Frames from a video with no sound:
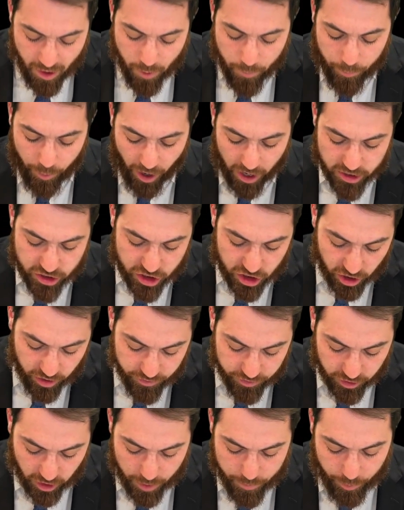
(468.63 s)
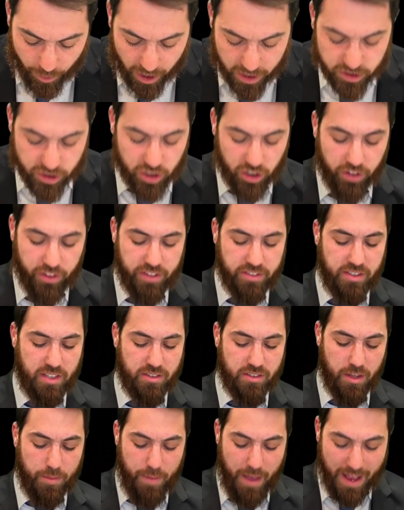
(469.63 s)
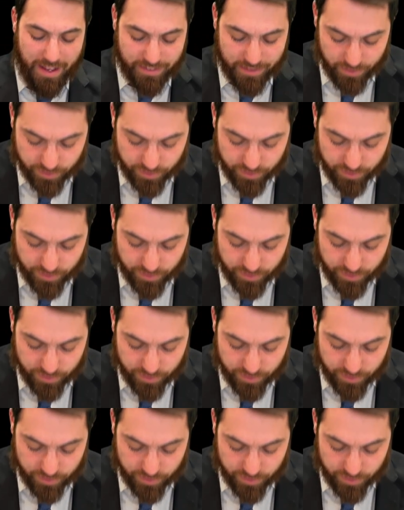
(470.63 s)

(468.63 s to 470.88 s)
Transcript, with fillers: Bashal v'le bashal. This is the massive